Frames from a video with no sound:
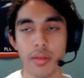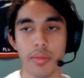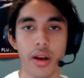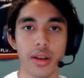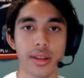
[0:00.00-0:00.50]

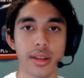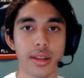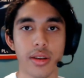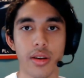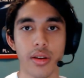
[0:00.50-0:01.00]
honestly this
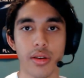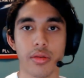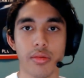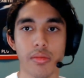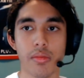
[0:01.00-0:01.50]
card
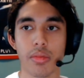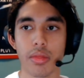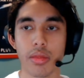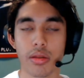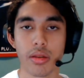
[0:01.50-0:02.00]

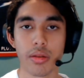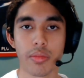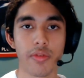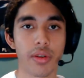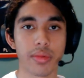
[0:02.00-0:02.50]

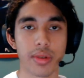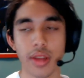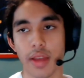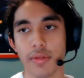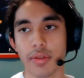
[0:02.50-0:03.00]
performs on
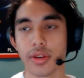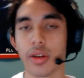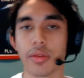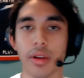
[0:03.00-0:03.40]
average alright.